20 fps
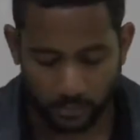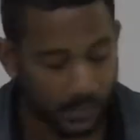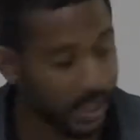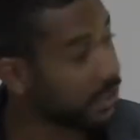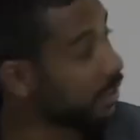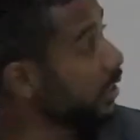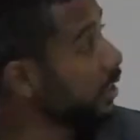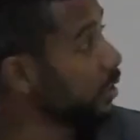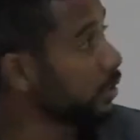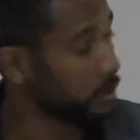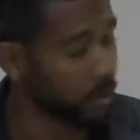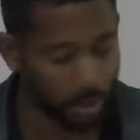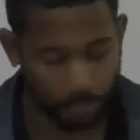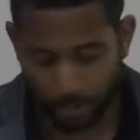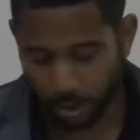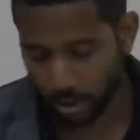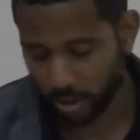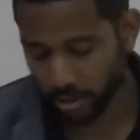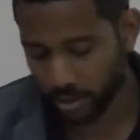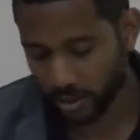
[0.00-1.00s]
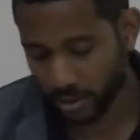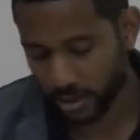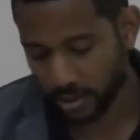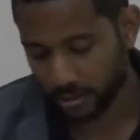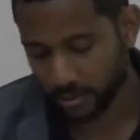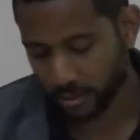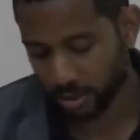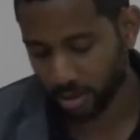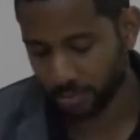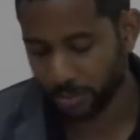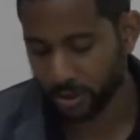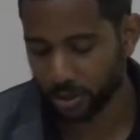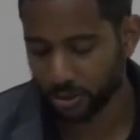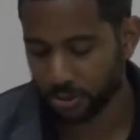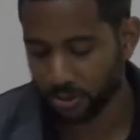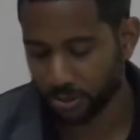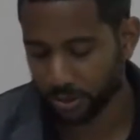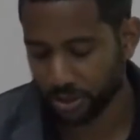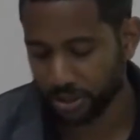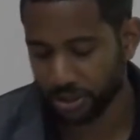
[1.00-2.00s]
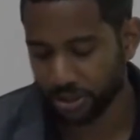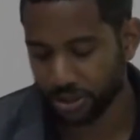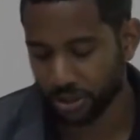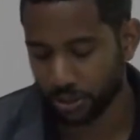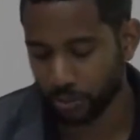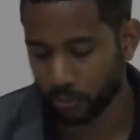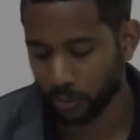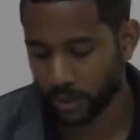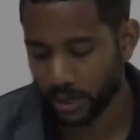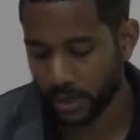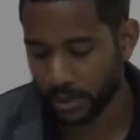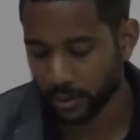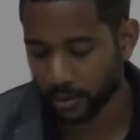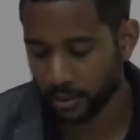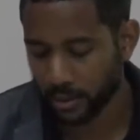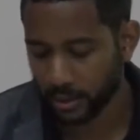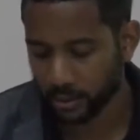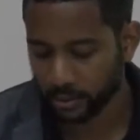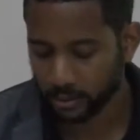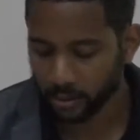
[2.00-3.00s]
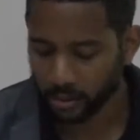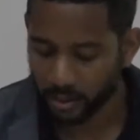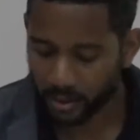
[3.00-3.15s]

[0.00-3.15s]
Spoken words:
And the American Art Therapy Association would add that